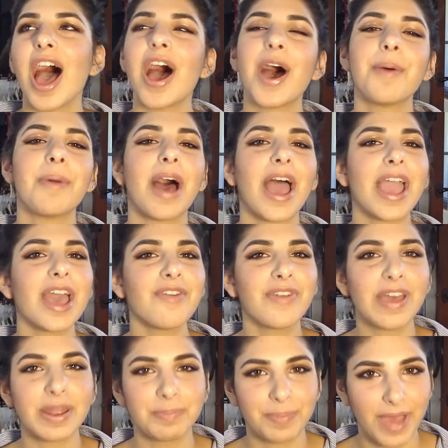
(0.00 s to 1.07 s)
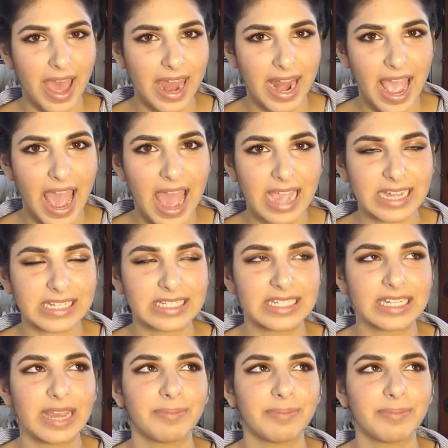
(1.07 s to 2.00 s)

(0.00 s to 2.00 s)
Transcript: I have had bad acne.